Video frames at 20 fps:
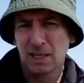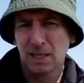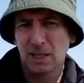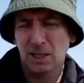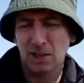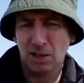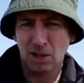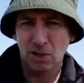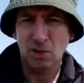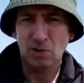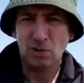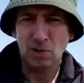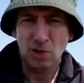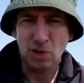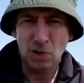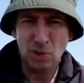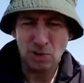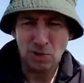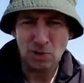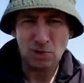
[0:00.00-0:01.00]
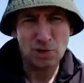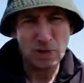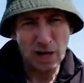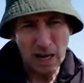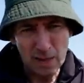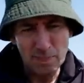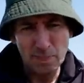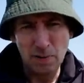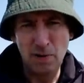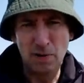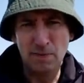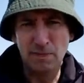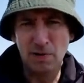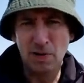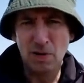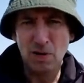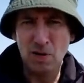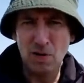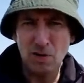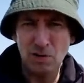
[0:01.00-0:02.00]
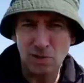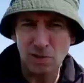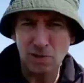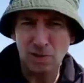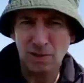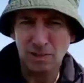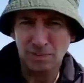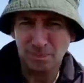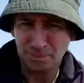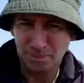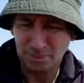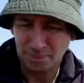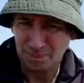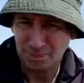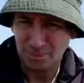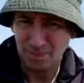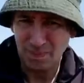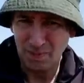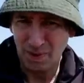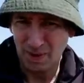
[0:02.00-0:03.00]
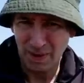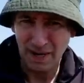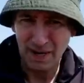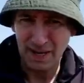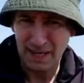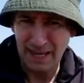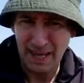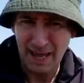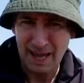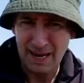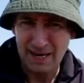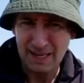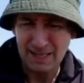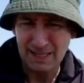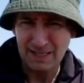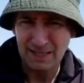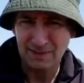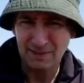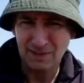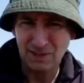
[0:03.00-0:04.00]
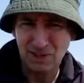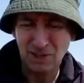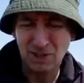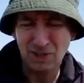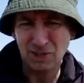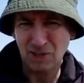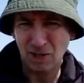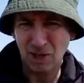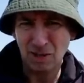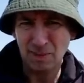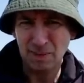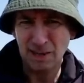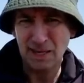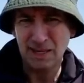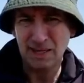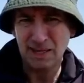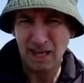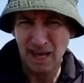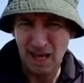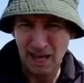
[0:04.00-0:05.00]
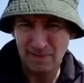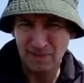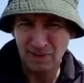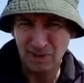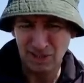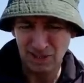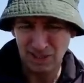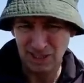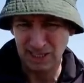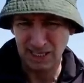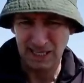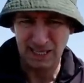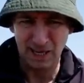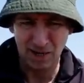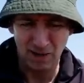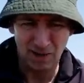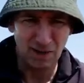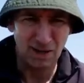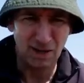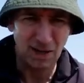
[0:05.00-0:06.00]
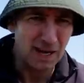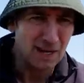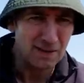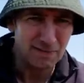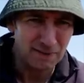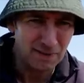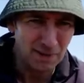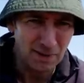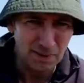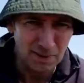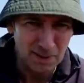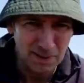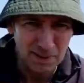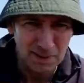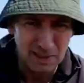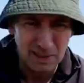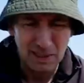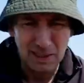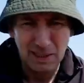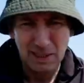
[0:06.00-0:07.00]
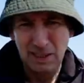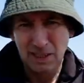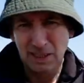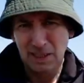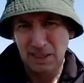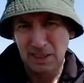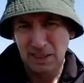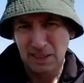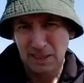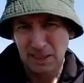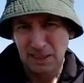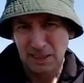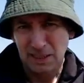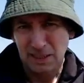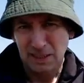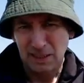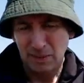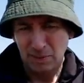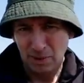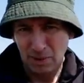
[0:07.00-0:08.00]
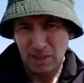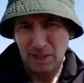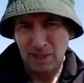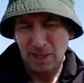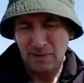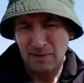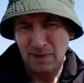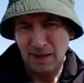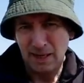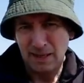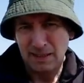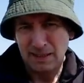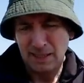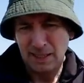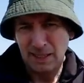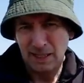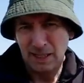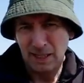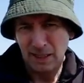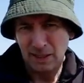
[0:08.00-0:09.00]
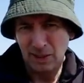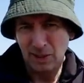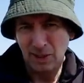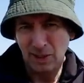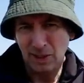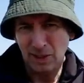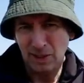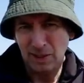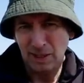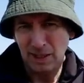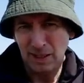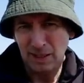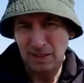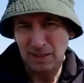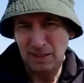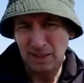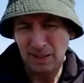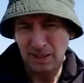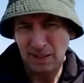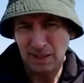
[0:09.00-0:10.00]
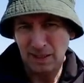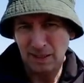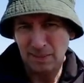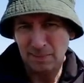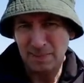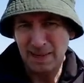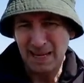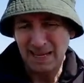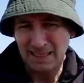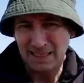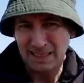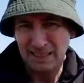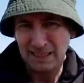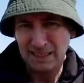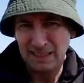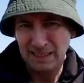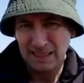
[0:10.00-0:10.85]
You can also use a tripod, of course, but then again, you've just got to be careful. Stick it on live view. I'm going to give that a go in a bit.